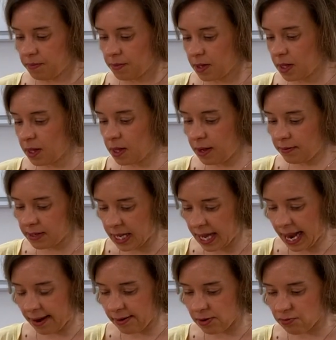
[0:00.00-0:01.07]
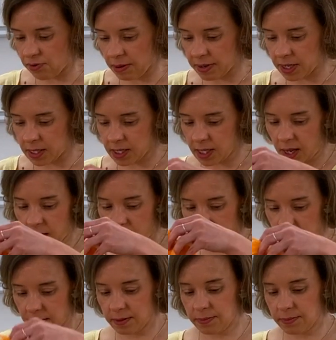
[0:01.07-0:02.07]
Lovely carrot ribbons here.